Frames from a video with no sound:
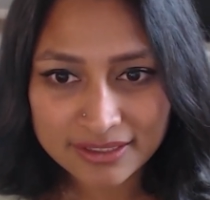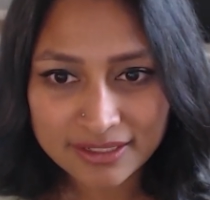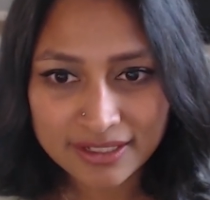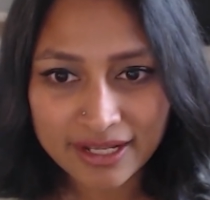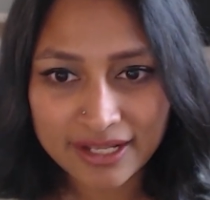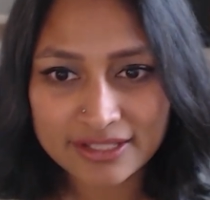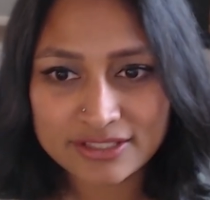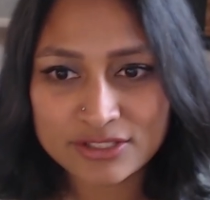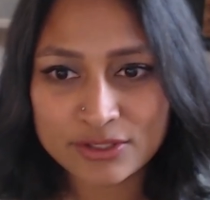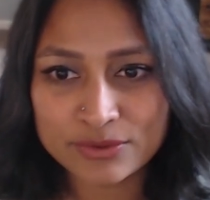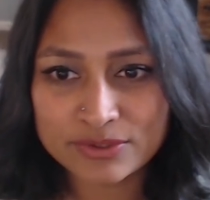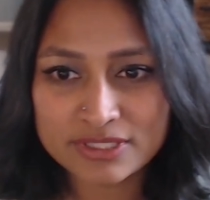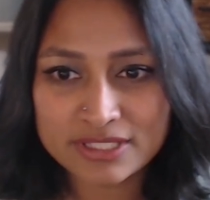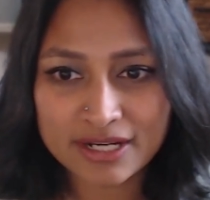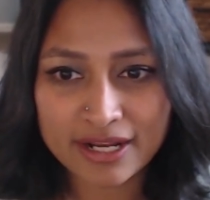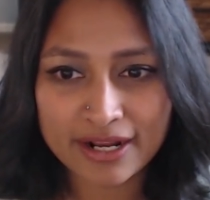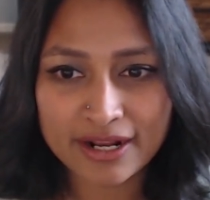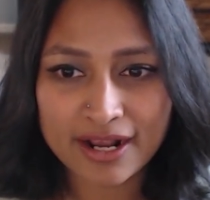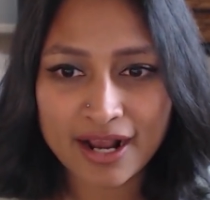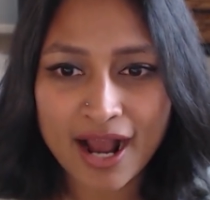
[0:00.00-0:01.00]
And so it's
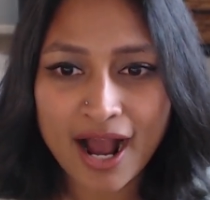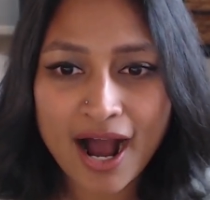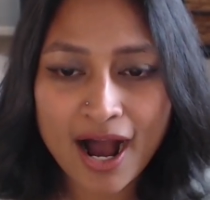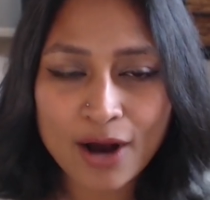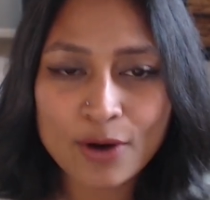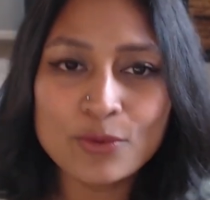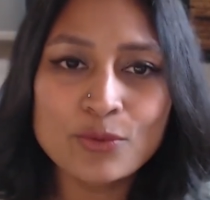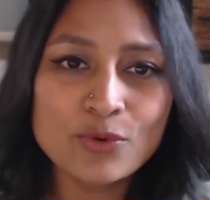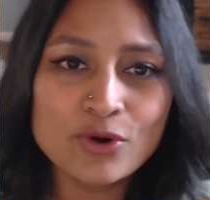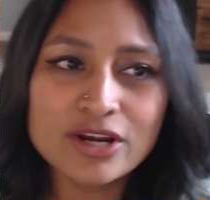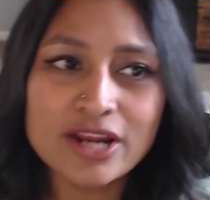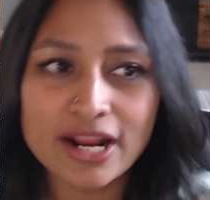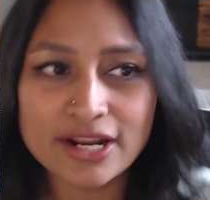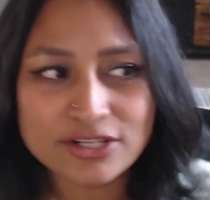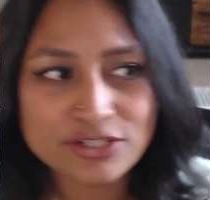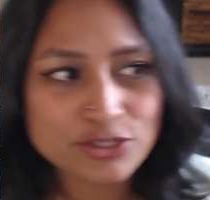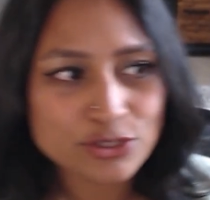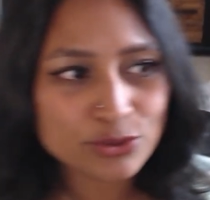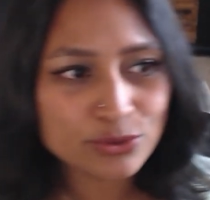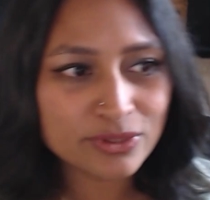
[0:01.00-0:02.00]
like, how would I
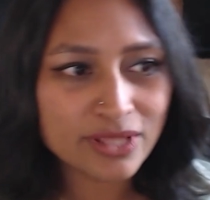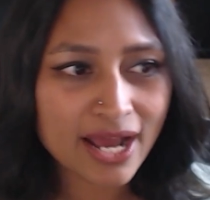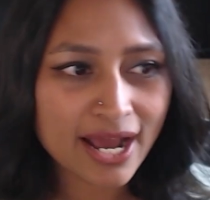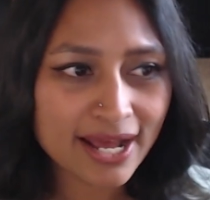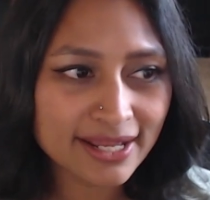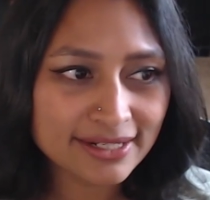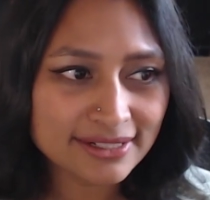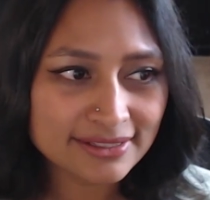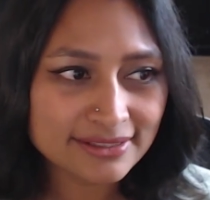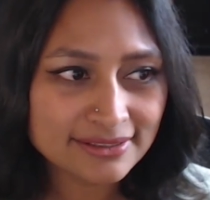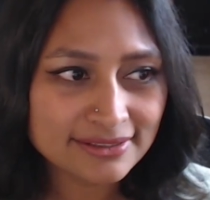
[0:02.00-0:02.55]
do that